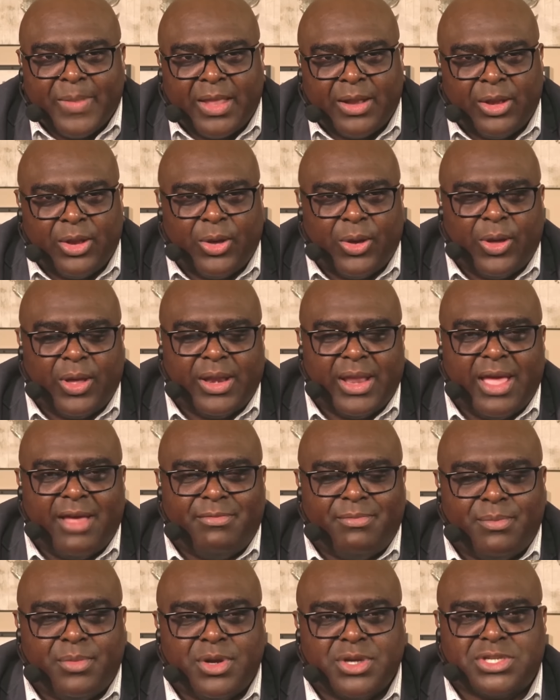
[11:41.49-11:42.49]
Lord
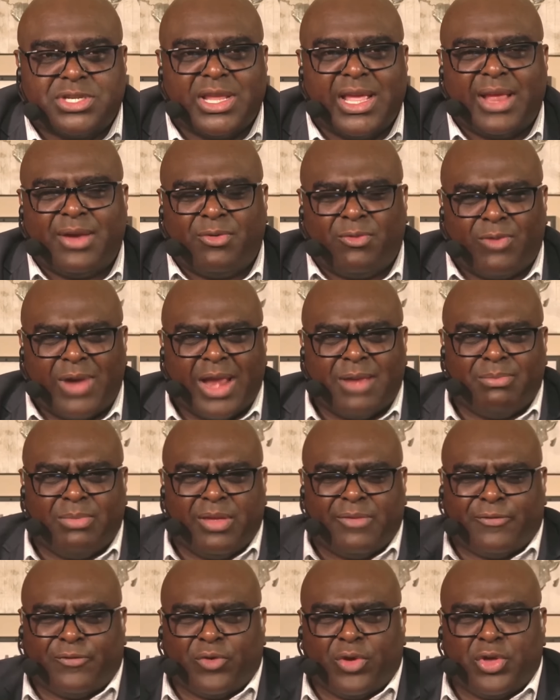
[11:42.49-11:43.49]
have mercy. And right
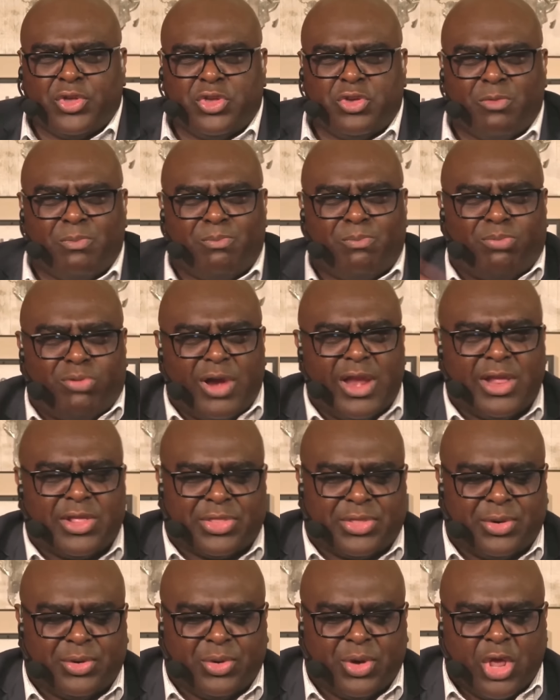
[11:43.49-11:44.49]
before you break
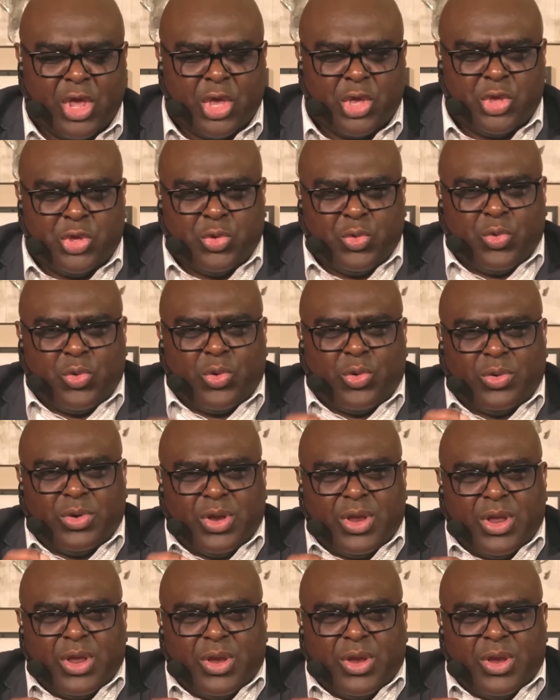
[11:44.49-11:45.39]
through, you're going to